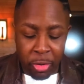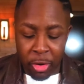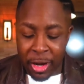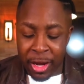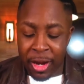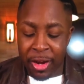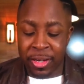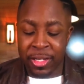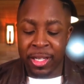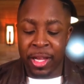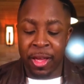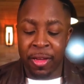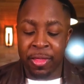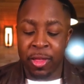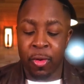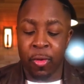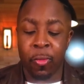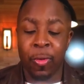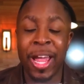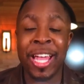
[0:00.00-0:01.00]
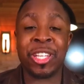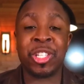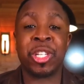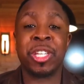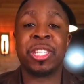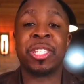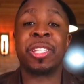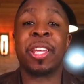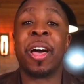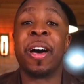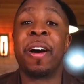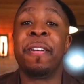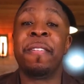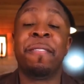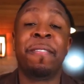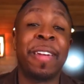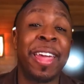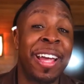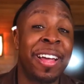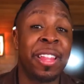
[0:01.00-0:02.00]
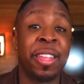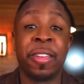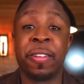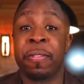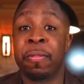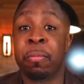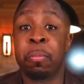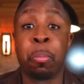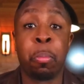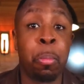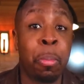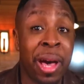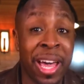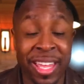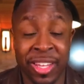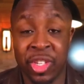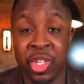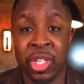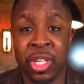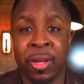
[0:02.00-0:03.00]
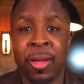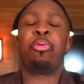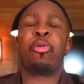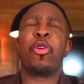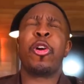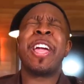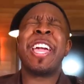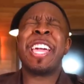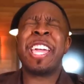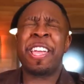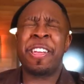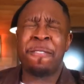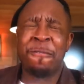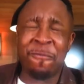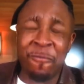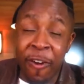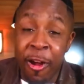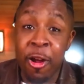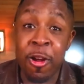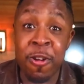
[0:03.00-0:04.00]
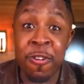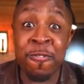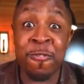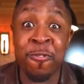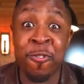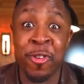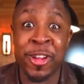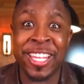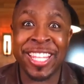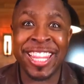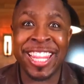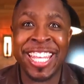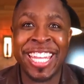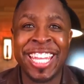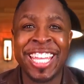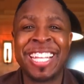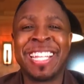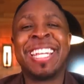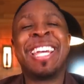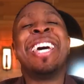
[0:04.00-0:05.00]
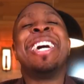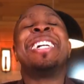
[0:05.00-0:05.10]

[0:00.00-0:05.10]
prayers of the righteous availeth much. Pray fervently.